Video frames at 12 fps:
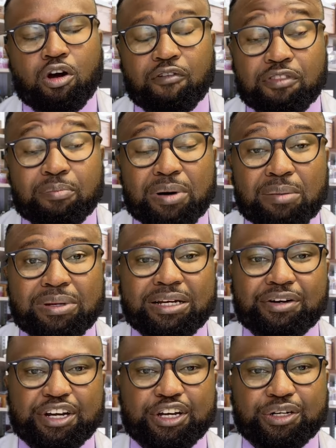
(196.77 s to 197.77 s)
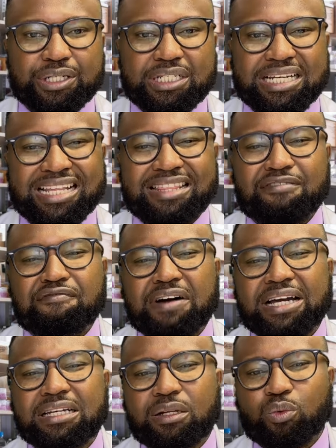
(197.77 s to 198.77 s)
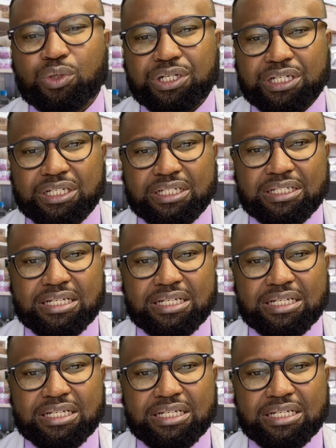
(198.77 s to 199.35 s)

of the public record and the final word.